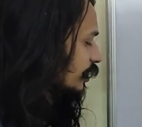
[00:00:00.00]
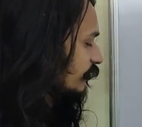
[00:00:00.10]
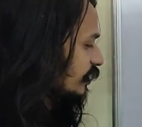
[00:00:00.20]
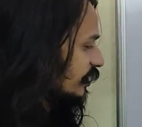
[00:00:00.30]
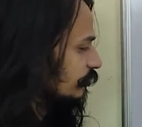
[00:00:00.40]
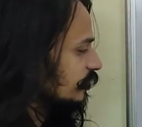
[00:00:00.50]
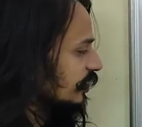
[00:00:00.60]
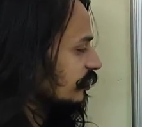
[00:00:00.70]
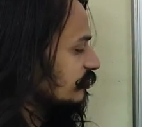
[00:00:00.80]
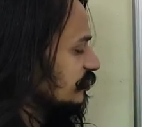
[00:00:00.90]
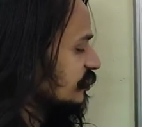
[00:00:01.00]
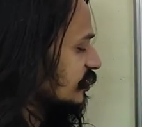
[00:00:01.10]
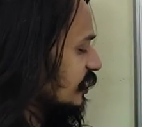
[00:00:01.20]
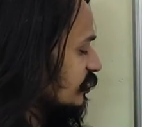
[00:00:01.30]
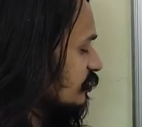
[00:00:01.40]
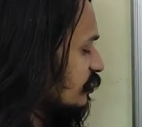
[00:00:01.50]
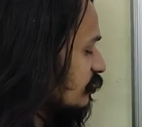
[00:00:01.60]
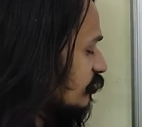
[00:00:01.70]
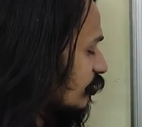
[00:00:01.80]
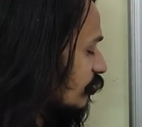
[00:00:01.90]
We'll try to kind of just sketch
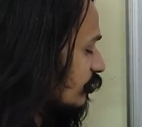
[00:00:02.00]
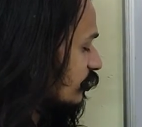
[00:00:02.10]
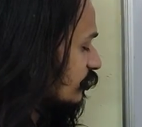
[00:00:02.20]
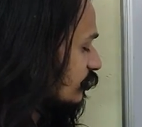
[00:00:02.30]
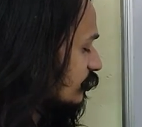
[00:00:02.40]
this on